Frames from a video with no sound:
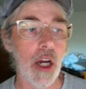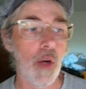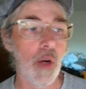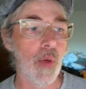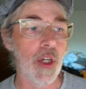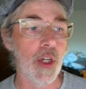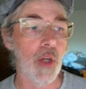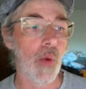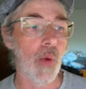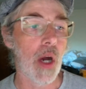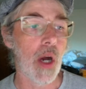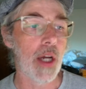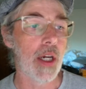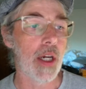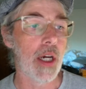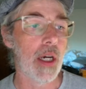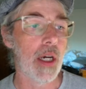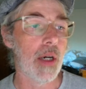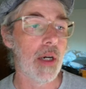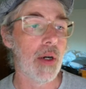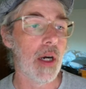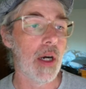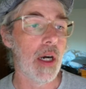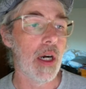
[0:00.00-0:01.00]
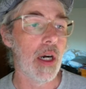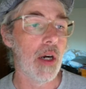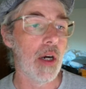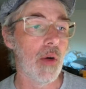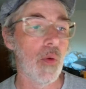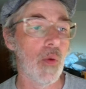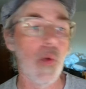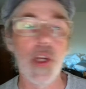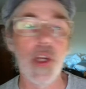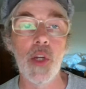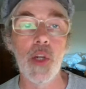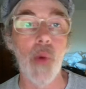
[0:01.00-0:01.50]
when you want
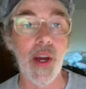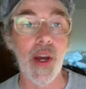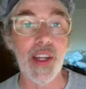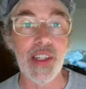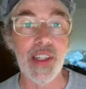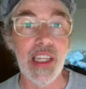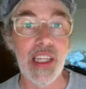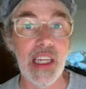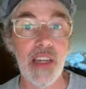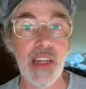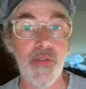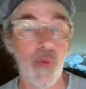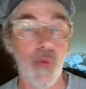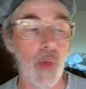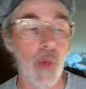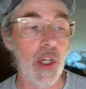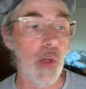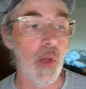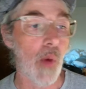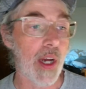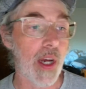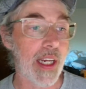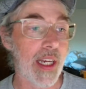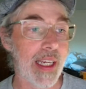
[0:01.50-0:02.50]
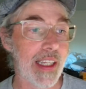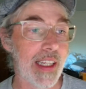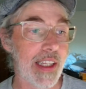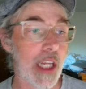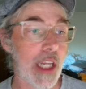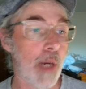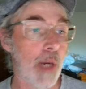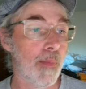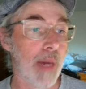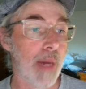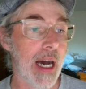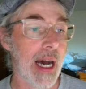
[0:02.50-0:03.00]
to leave, when you want to get
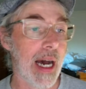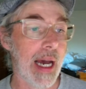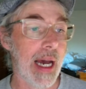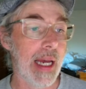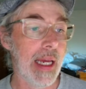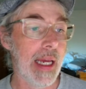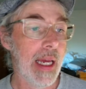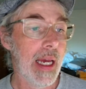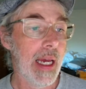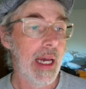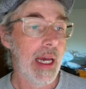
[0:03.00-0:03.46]
there by,